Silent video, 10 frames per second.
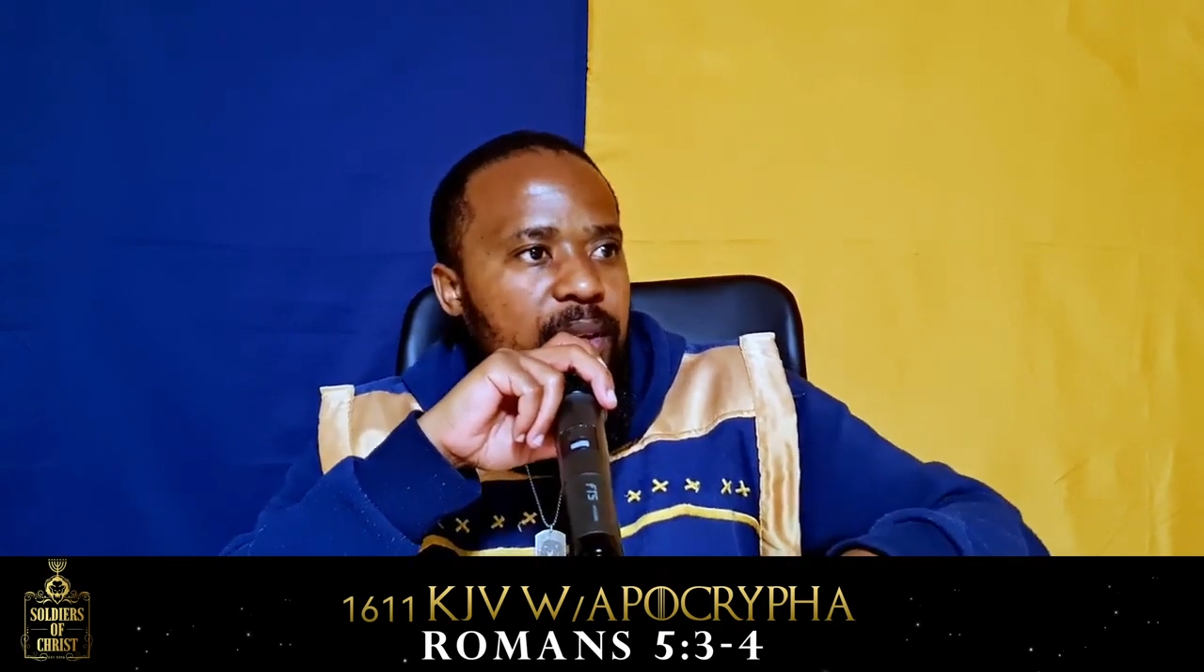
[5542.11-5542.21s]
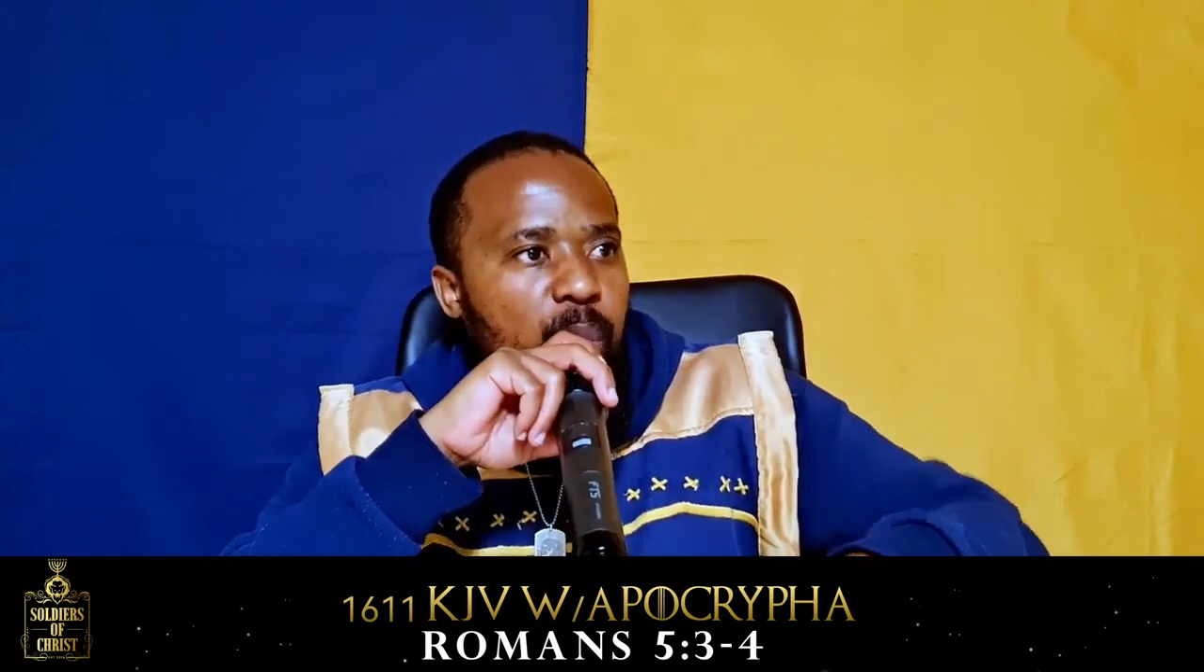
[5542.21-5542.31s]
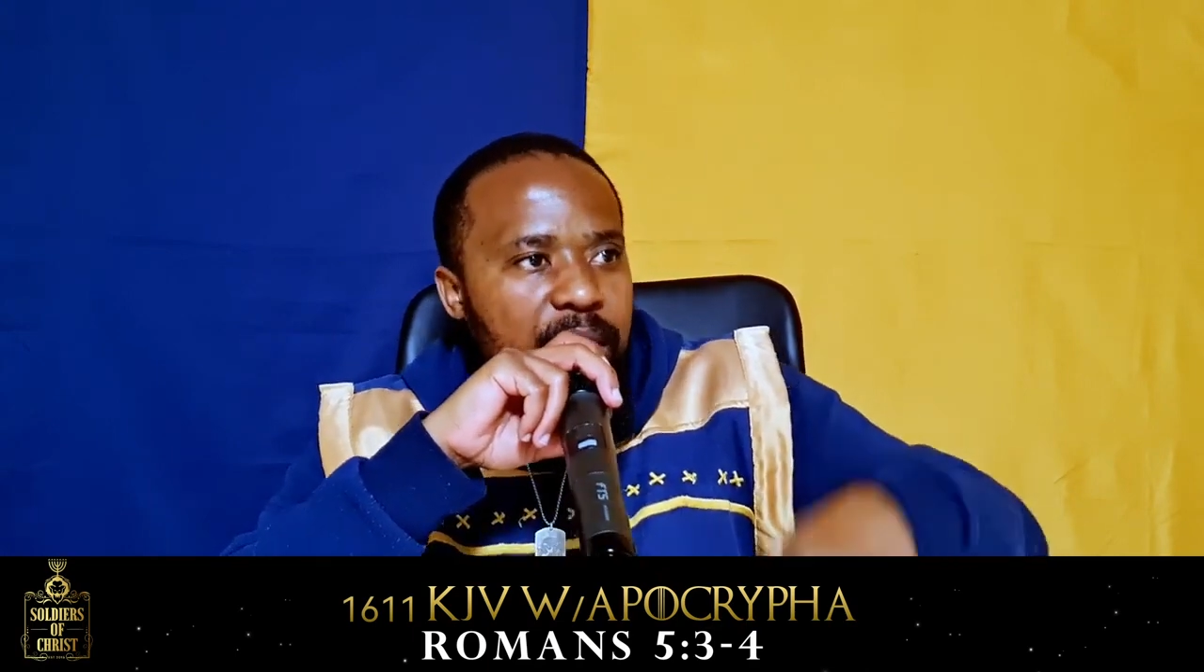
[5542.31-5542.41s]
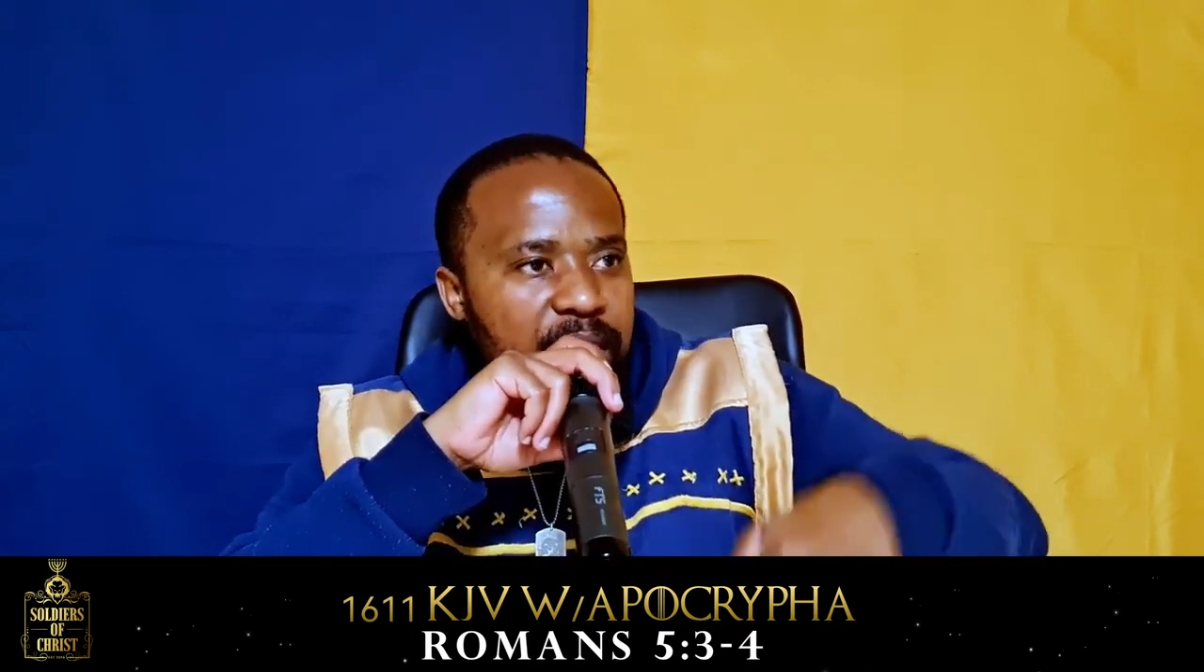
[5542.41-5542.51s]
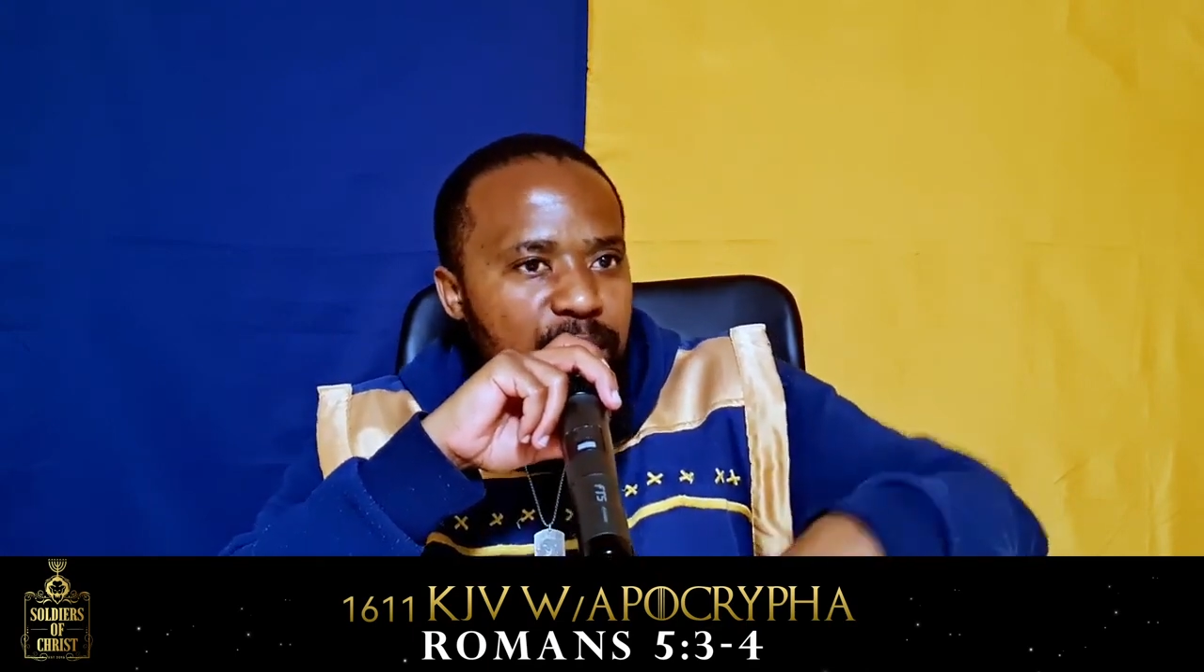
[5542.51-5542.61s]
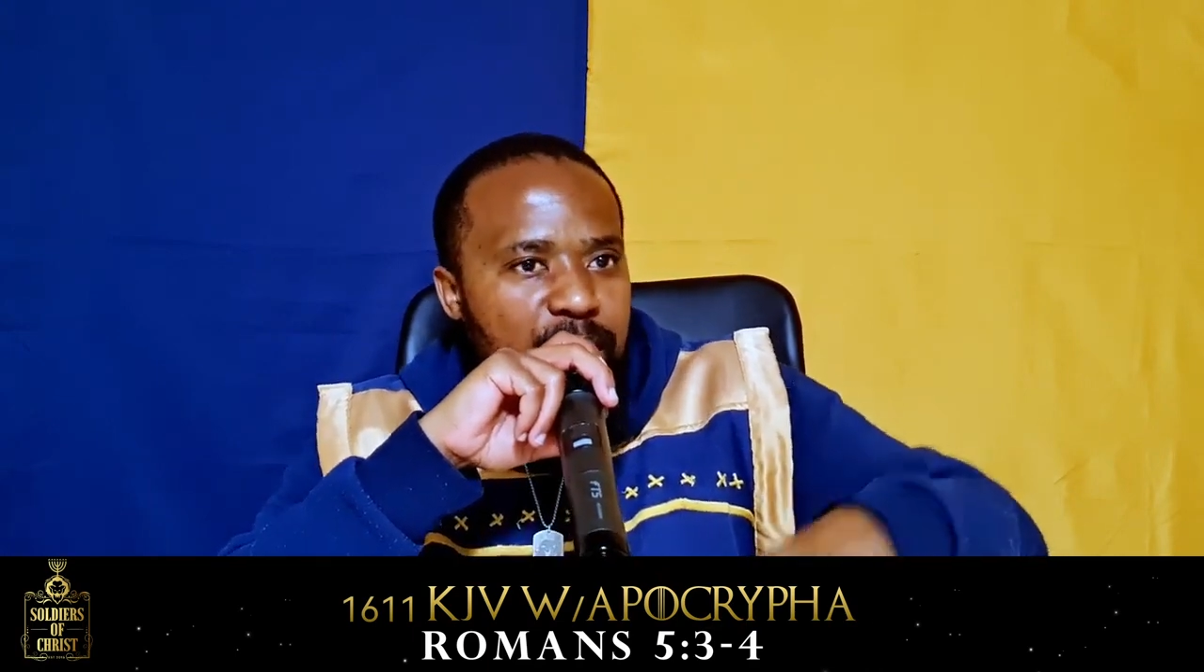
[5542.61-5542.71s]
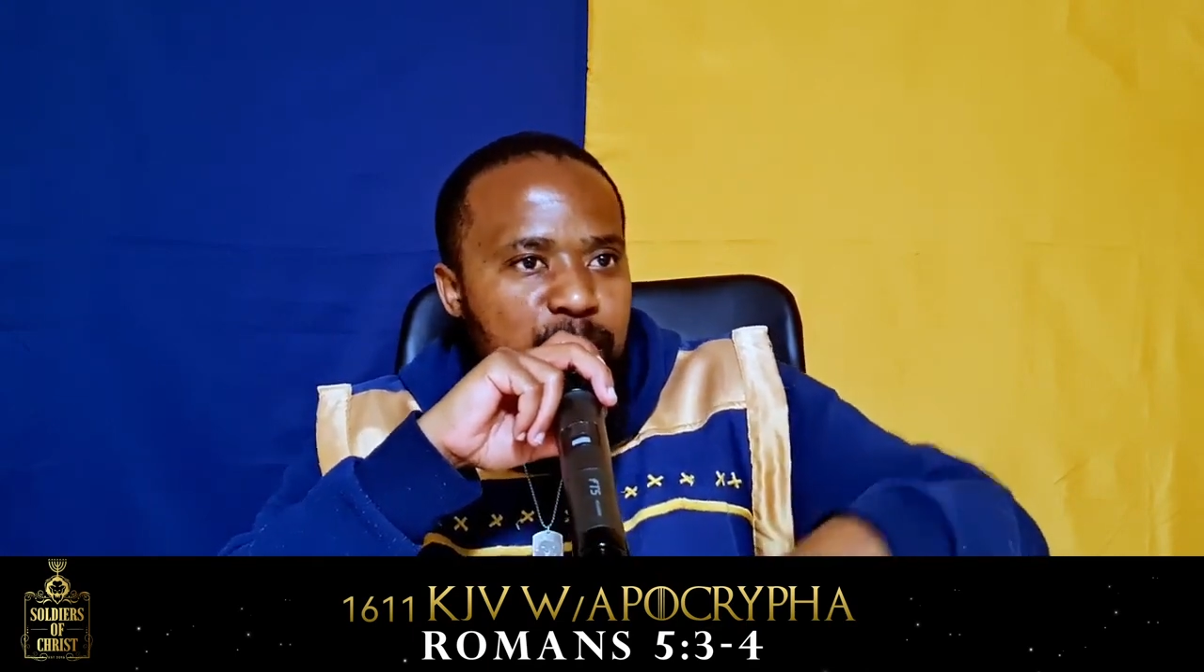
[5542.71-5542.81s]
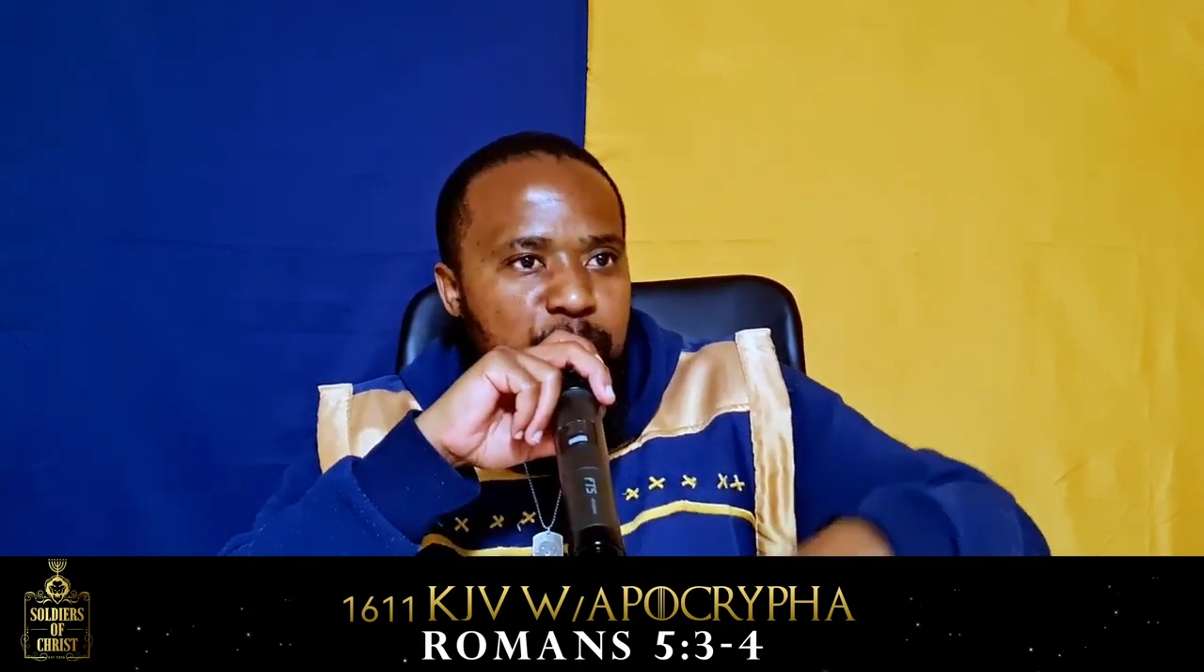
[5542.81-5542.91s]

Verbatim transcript: will give you